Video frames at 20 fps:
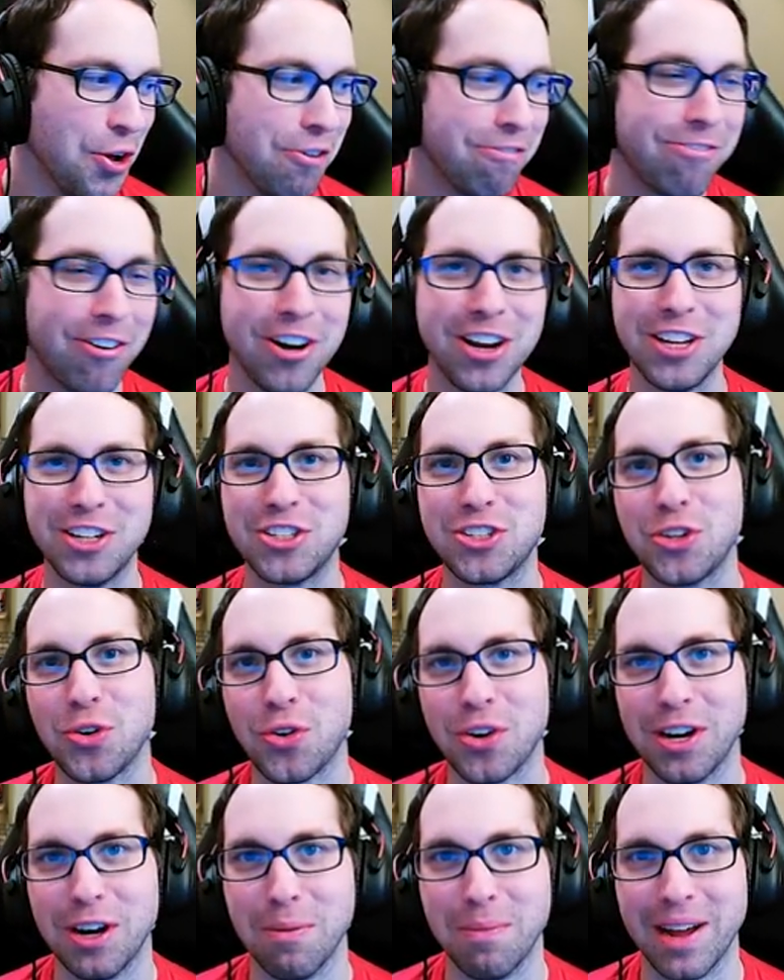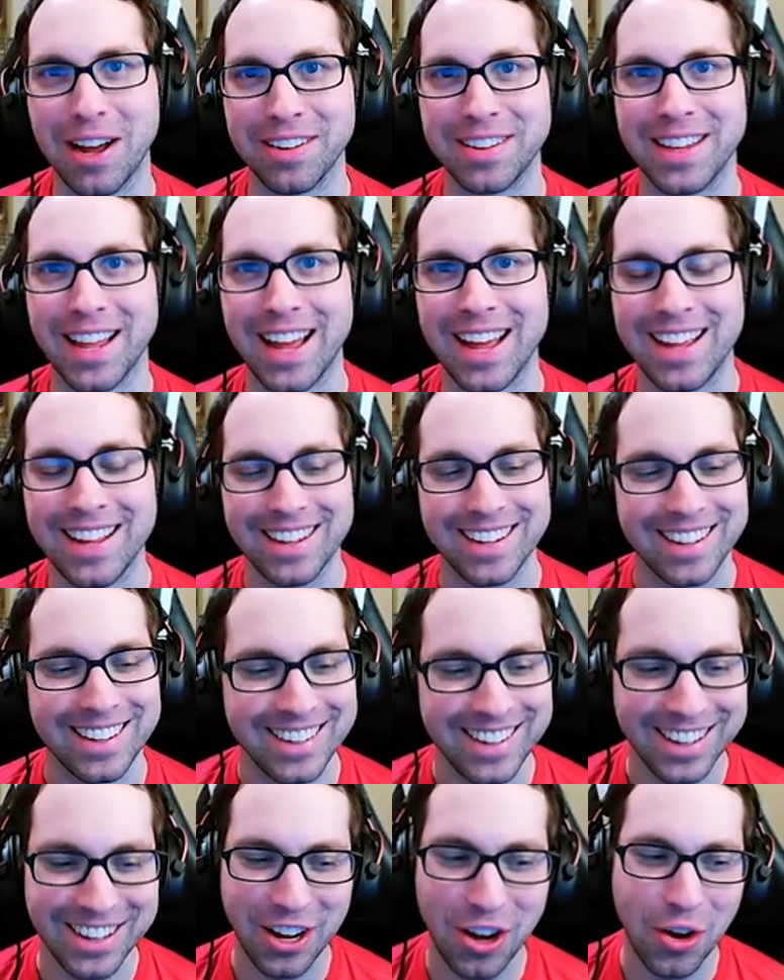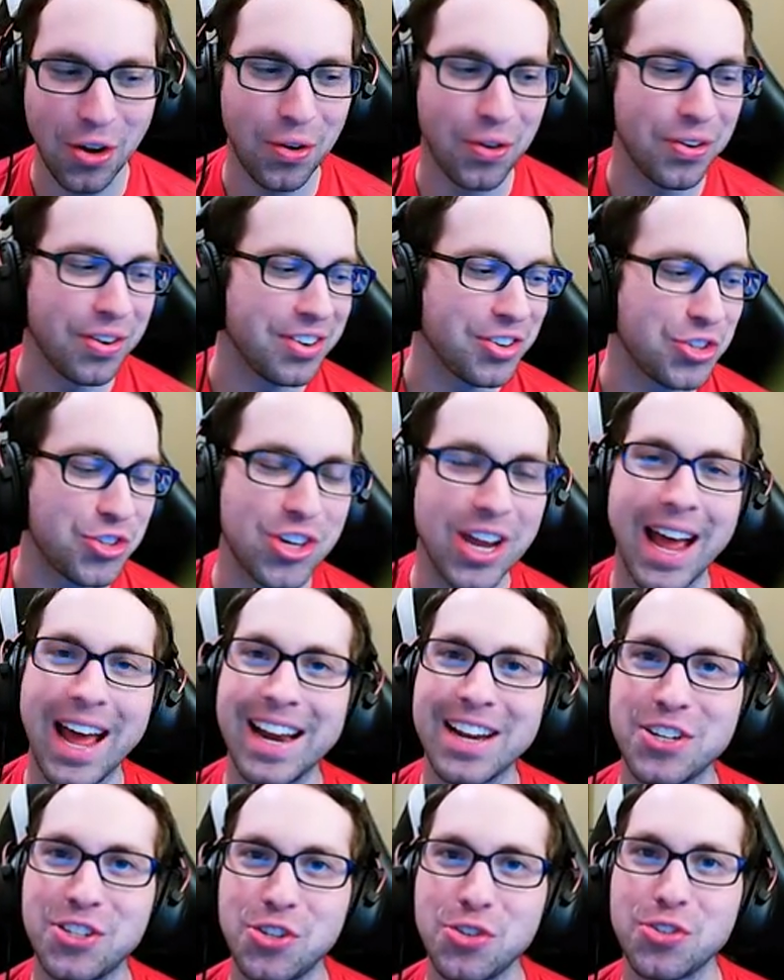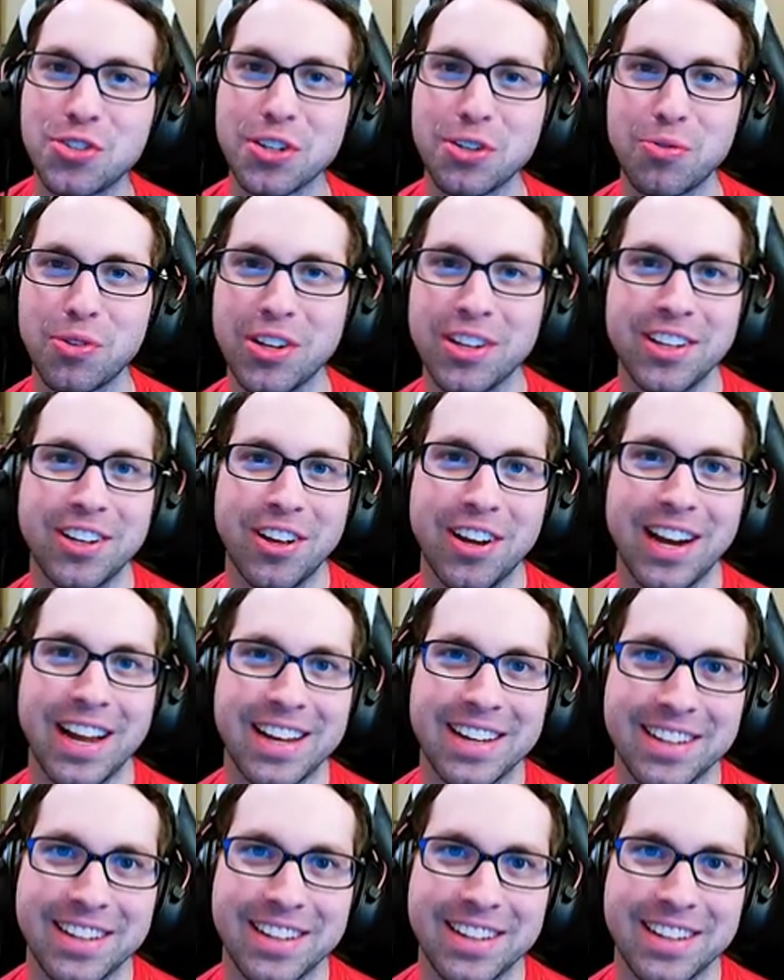Funny story about that. that you know, Chat is usually really good at